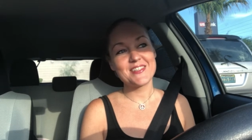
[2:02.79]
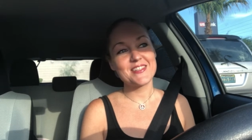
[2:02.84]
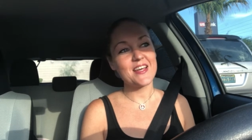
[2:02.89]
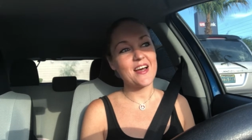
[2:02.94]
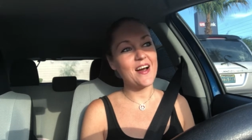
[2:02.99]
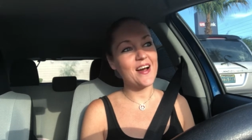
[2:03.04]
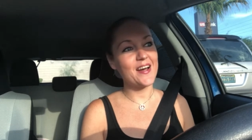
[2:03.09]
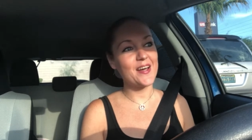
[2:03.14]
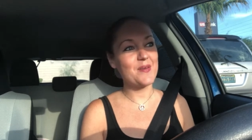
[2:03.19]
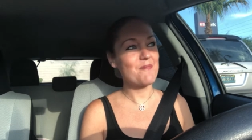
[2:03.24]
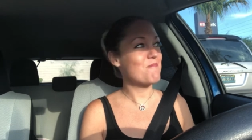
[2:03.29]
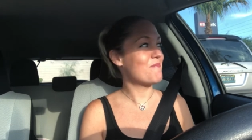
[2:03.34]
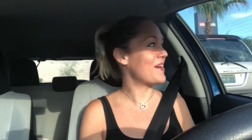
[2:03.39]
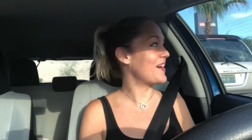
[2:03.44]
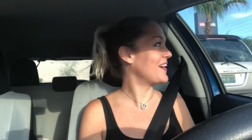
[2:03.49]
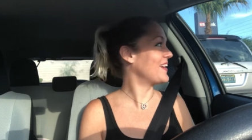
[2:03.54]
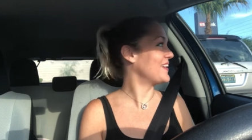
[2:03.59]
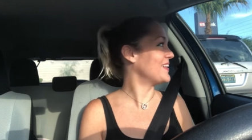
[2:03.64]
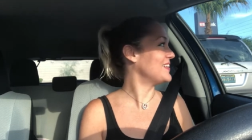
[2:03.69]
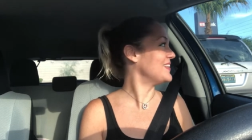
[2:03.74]
Time,
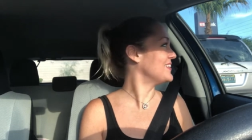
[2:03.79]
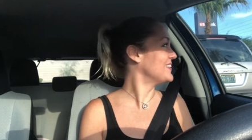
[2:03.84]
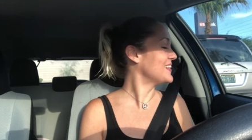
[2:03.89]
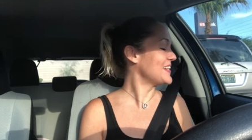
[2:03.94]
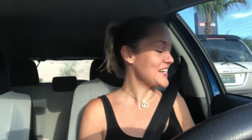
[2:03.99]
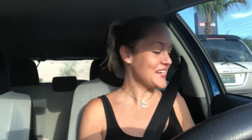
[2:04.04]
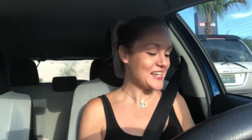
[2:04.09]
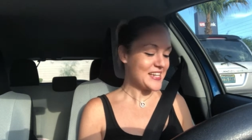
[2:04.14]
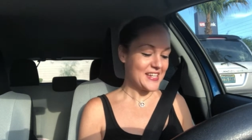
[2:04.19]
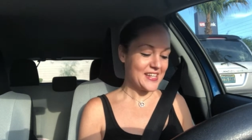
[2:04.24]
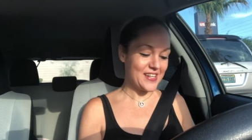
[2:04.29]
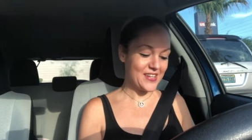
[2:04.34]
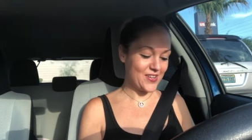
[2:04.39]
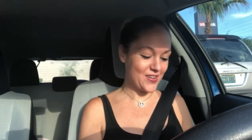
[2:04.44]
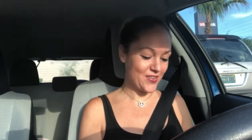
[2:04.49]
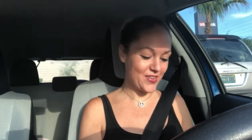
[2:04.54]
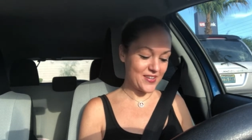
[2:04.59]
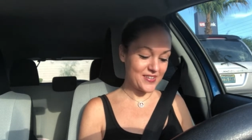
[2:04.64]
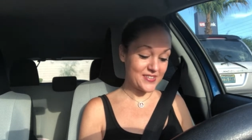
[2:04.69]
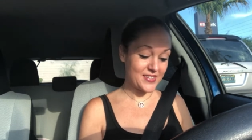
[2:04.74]
man. You
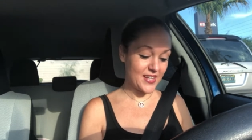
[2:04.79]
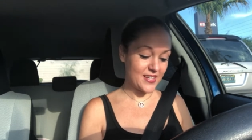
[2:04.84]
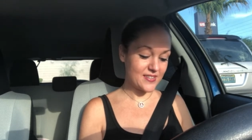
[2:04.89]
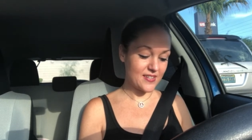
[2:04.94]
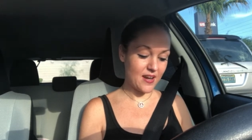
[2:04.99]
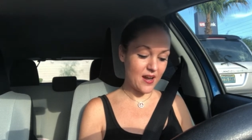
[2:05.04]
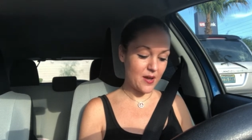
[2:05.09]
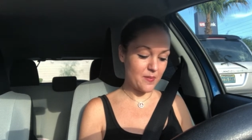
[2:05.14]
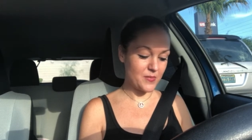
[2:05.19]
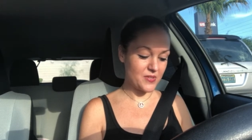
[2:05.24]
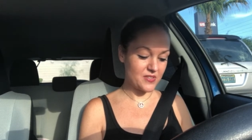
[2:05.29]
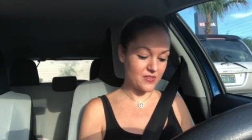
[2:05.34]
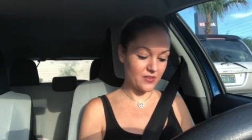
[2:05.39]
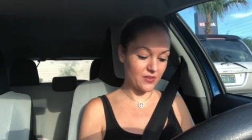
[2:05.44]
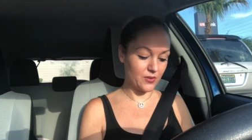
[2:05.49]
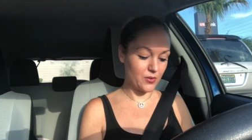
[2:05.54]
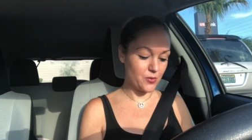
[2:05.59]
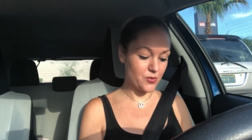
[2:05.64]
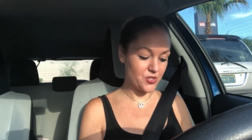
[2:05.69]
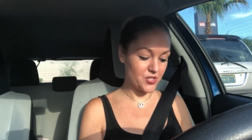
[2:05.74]
know, they say time is an
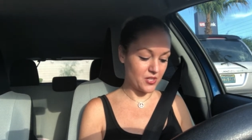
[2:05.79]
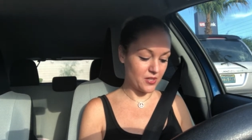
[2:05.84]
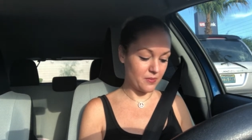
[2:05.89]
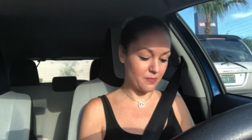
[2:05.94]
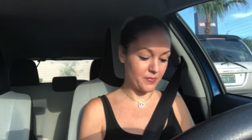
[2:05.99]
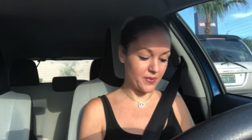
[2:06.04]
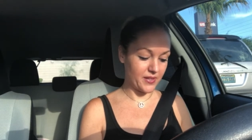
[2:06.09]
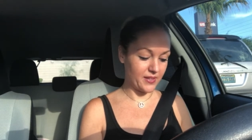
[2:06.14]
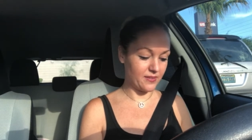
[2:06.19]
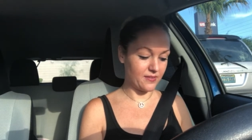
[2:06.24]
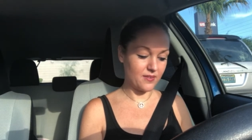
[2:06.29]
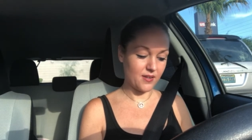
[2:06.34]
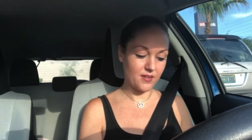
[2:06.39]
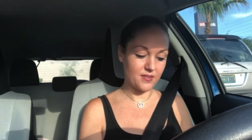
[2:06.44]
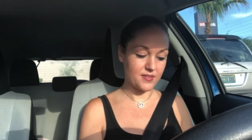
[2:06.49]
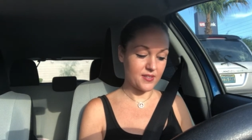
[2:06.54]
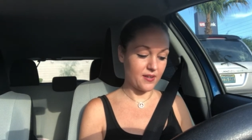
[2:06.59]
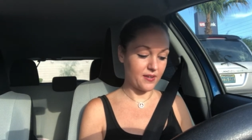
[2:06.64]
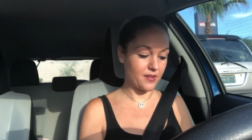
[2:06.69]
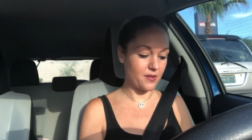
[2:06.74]
illusion, but
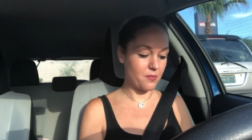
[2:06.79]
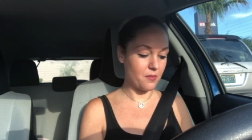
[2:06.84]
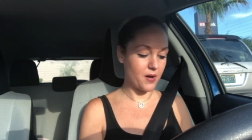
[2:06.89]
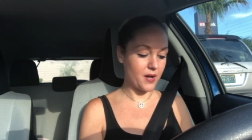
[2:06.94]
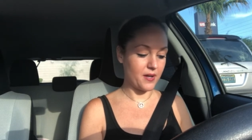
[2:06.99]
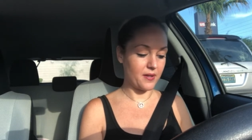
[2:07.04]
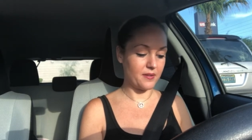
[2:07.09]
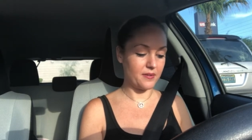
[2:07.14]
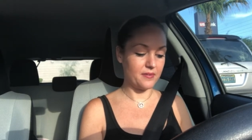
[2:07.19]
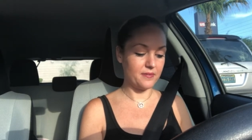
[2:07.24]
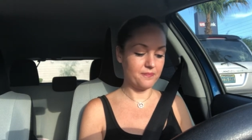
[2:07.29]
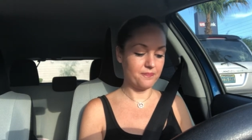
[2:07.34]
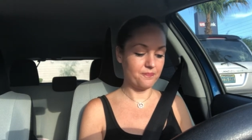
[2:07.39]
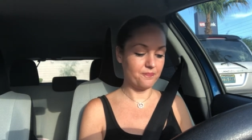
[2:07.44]
I'll tell you what,